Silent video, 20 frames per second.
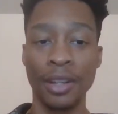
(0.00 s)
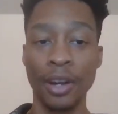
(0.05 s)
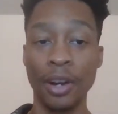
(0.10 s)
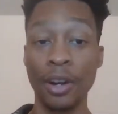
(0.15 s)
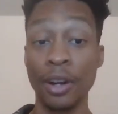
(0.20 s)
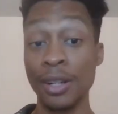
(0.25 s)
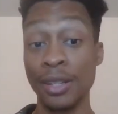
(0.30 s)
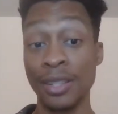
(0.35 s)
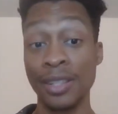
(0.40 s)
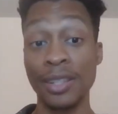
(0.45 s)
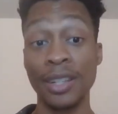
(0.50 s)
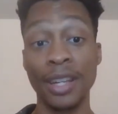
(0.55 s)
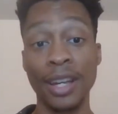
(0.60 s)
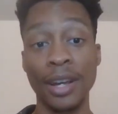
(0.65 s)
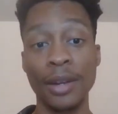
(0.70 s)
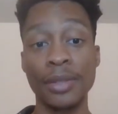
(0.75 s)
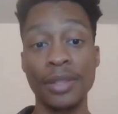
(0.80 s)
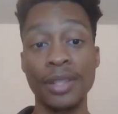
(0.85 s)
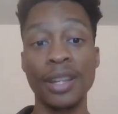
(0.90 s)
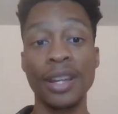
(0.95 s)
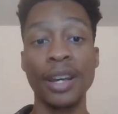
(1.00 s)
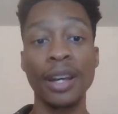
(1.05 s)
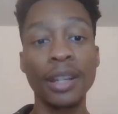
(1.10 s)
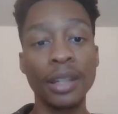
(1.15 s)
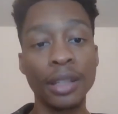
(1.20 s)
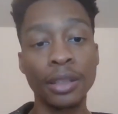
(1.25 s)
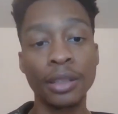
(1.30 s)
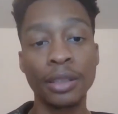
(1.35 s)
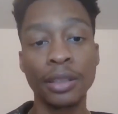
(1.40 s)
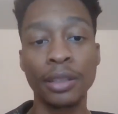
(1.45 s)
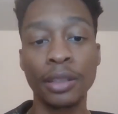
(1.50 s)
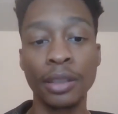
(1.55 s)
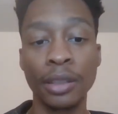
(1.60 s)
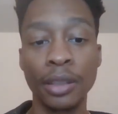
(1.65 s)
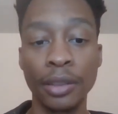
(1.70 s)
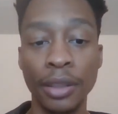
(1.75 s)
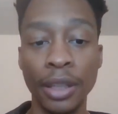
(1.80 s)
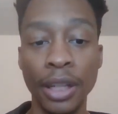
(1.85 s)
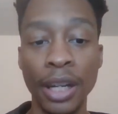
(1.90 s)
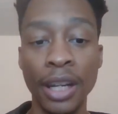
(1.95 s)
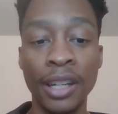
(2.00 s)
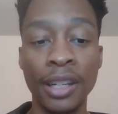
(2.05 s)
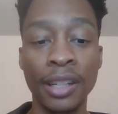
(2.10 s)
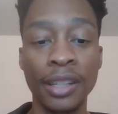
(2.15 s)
arctic outside. Okay?